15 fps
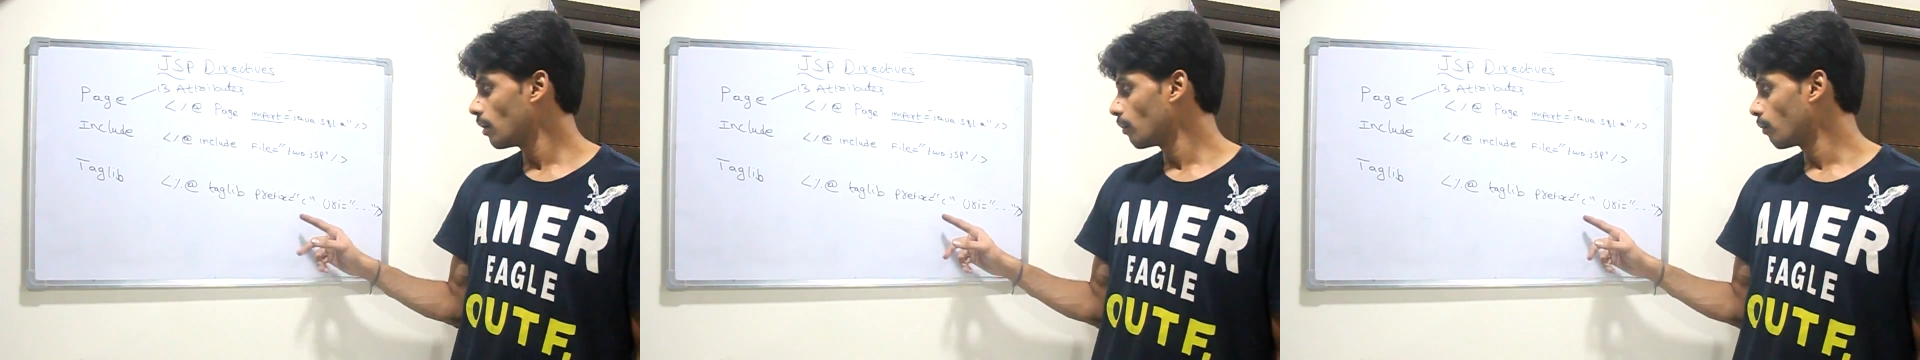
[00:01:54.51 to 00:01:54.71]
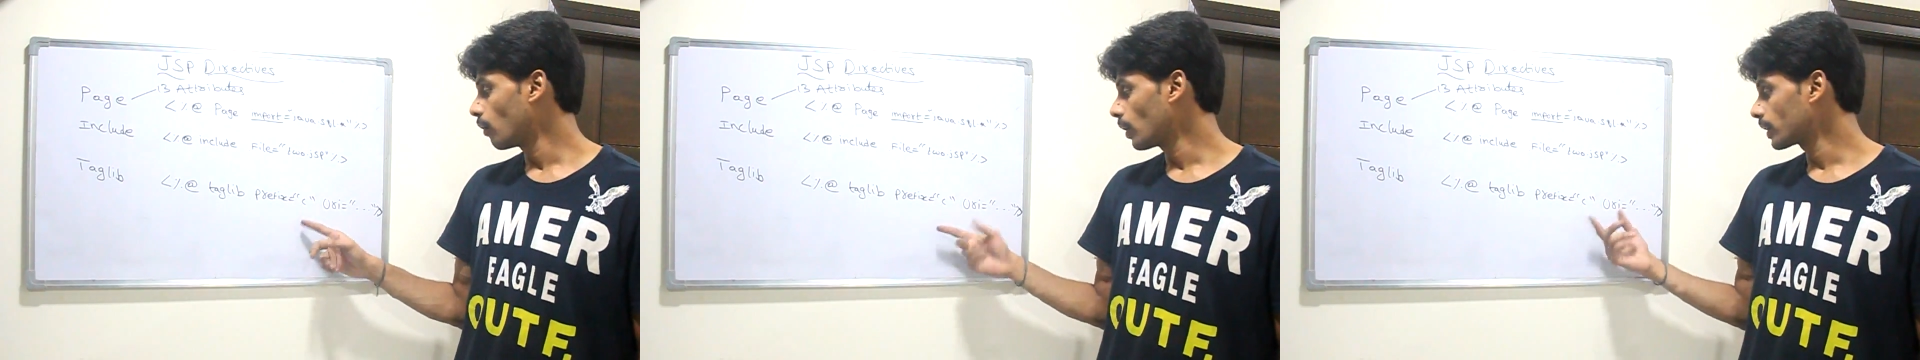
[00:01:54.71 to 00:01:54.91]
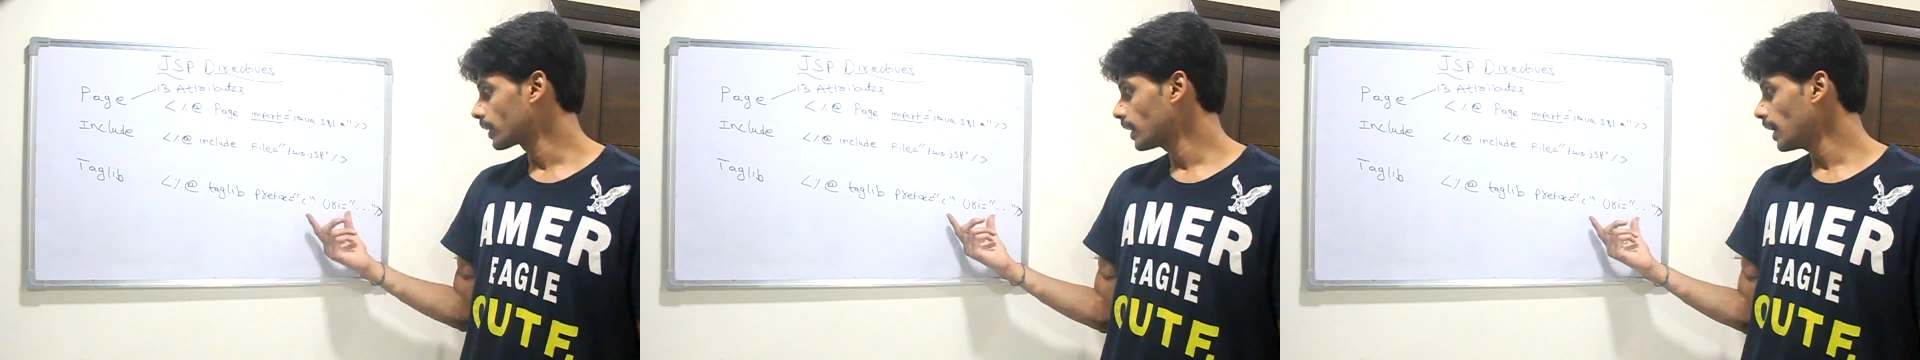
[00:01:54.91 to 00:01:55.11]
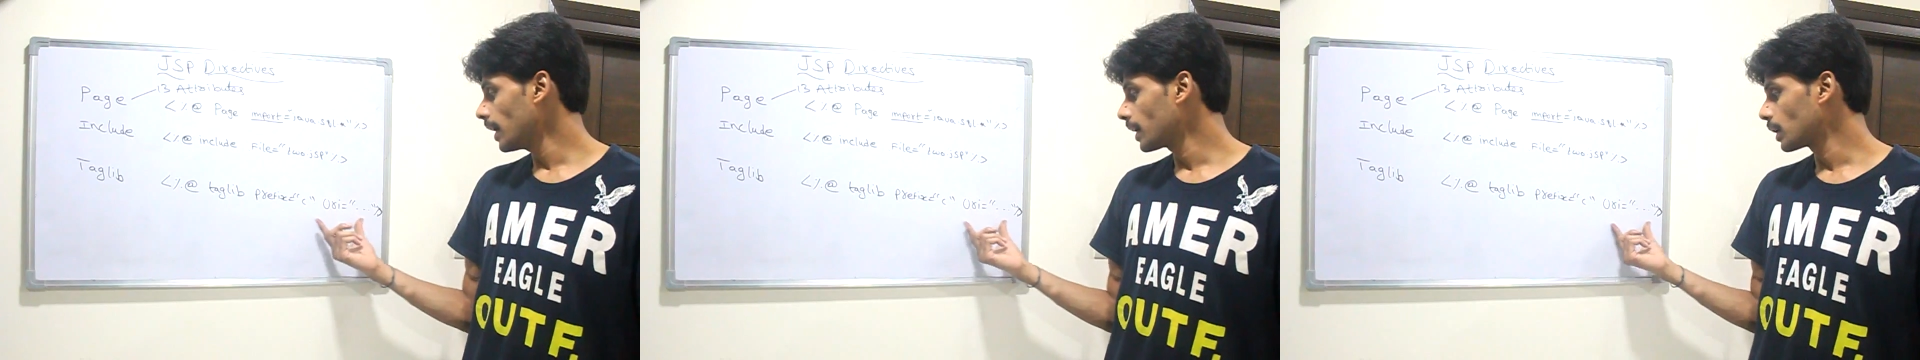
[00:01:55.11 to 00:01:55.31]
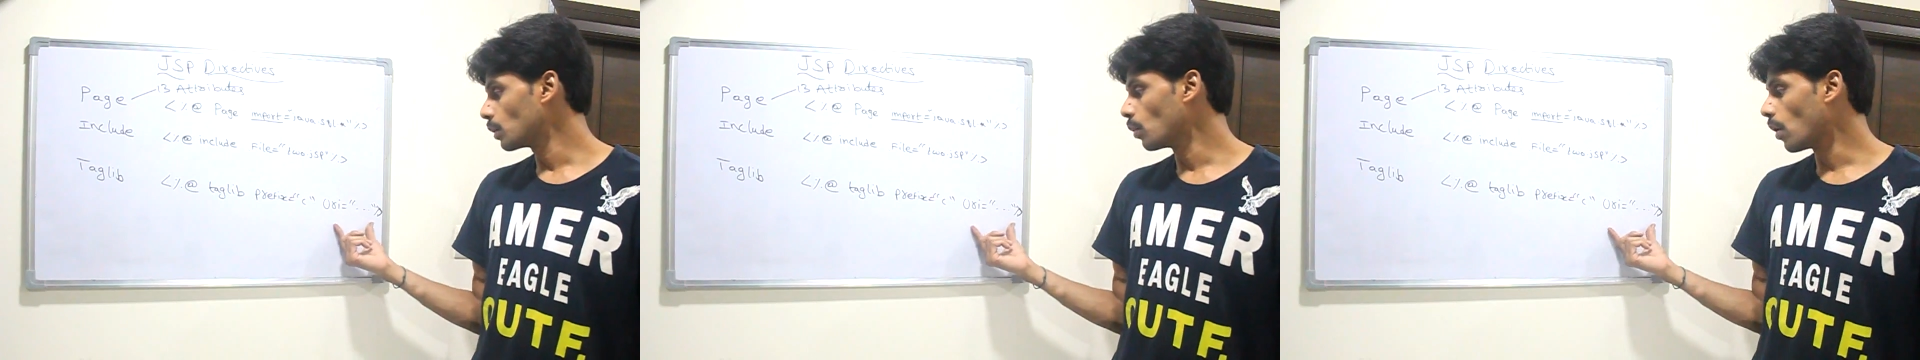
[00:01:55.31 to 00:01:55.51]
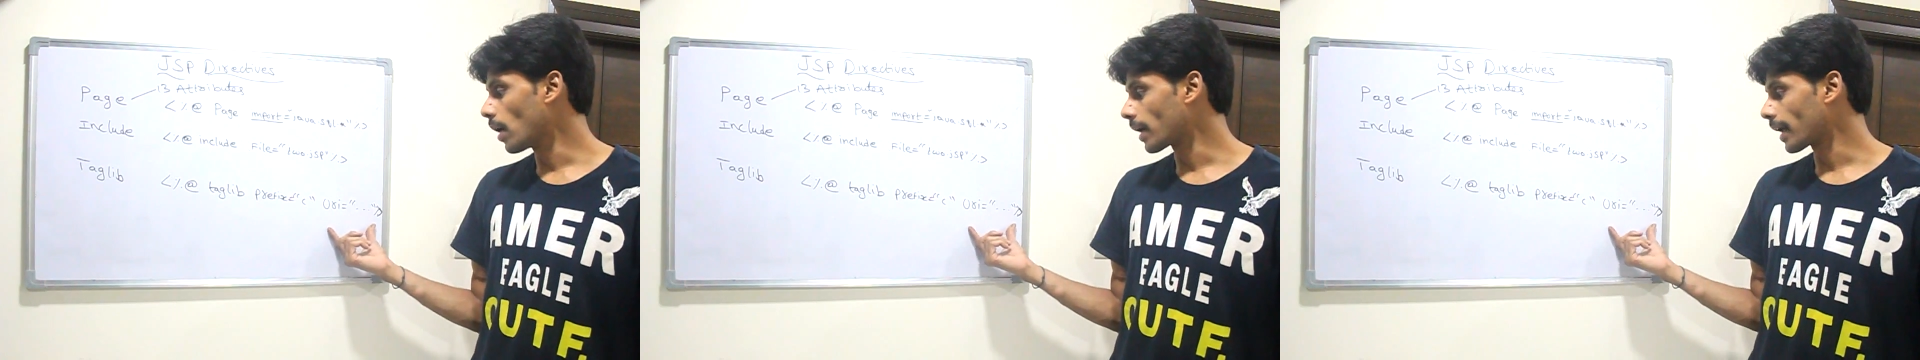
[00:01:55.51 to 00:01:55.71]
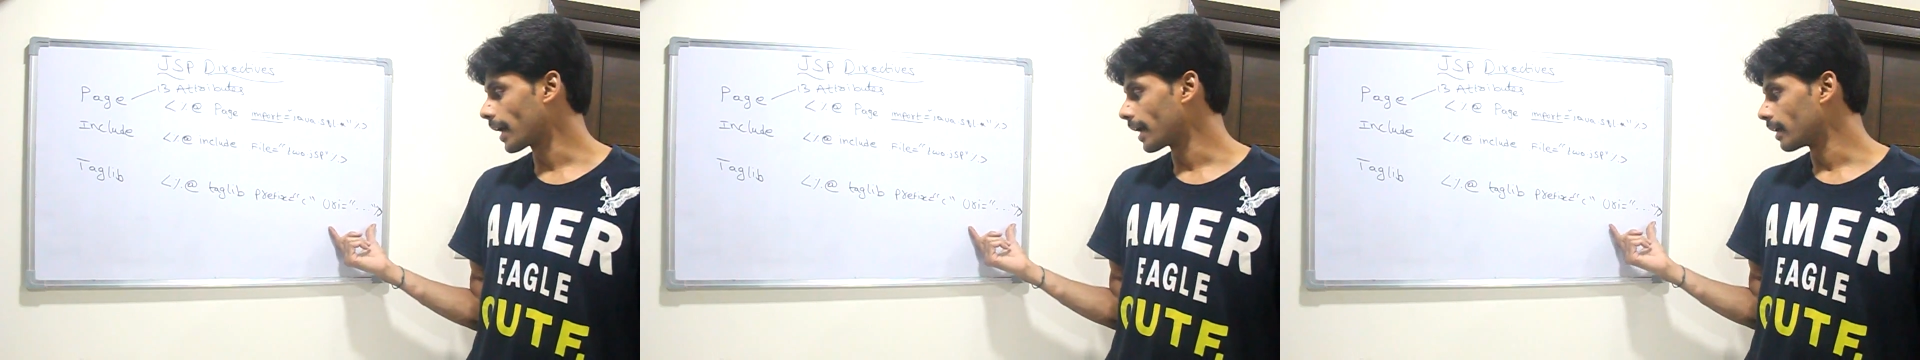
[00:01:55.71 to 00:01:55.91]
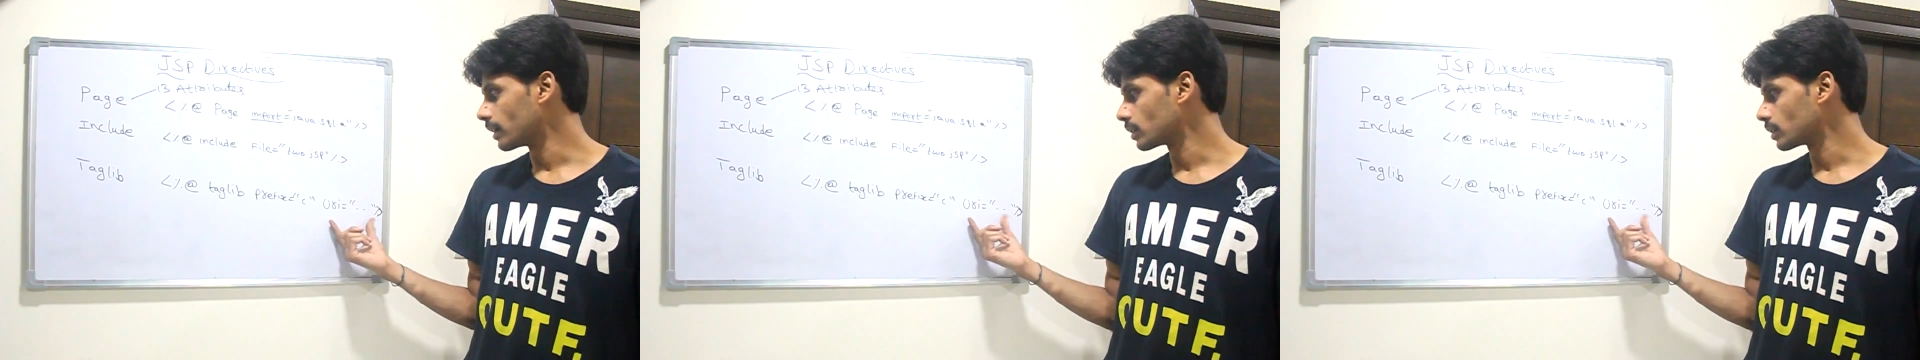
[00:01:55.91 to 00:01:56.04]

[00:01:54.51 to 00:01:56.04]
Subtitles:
for the URI.